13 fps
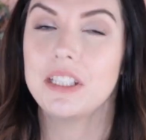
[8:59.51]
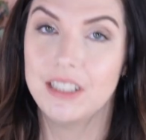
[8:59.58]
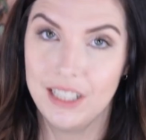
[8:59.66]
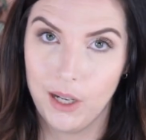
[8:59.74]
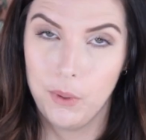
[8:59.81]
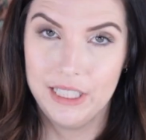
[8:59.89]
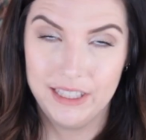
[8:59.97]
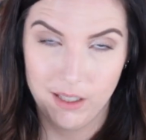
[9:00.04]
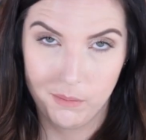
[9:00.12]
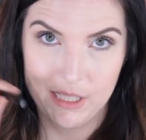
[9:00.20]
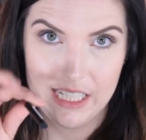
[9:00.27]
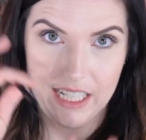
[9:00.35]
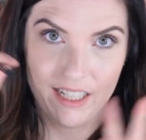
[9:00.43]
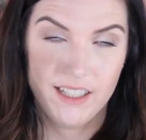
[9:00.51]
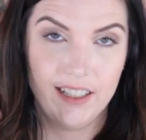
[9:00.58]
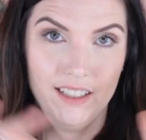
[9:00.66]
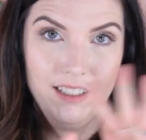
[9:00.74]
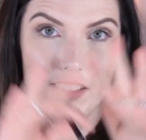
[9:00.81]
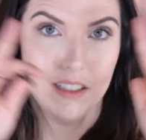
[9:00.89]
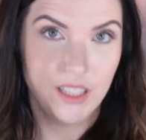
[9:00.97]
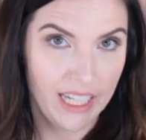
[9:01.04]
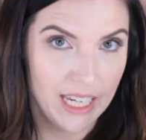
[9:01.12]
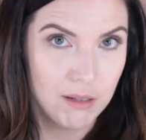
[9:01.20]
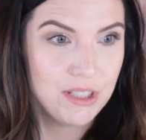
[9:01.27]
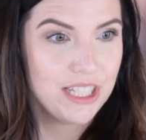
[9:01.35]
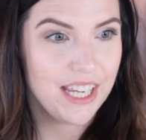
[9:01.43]
liquid lipstick
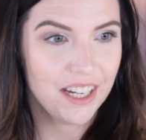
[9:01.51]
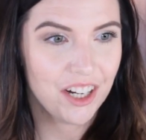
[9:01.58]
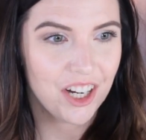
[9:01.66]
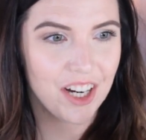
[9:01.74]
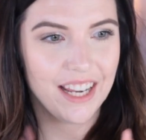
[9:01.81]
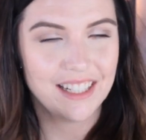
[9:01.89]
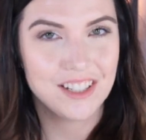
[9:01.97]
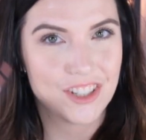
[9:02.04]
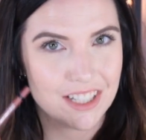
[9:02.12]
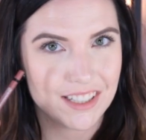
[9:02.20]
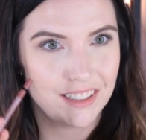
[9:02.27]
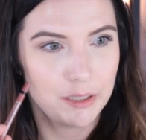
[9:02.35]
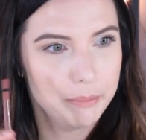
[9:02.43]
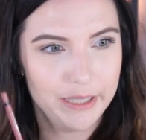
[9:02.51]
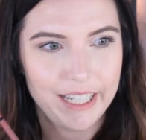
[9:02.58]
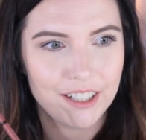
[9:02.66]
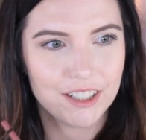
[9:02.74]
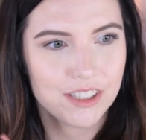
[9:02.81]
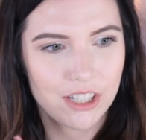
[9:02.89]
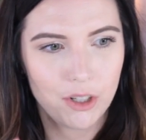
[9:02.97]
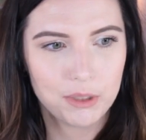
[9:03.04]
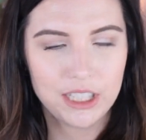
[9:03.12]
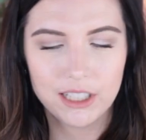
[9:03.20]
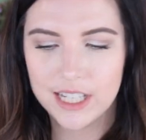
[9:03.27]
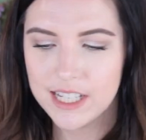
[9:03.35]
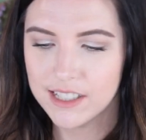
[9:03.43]
claims here, and it's just a lip liner. So I'm
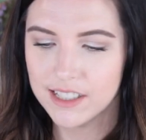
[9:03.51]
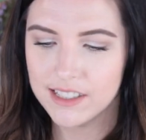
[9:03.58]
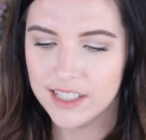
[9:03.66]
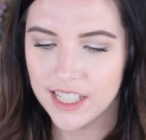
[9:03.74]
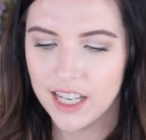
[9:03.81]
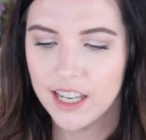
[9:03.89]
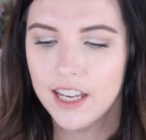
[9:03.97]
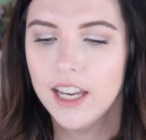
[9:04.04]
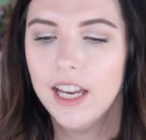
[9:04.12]
curious to see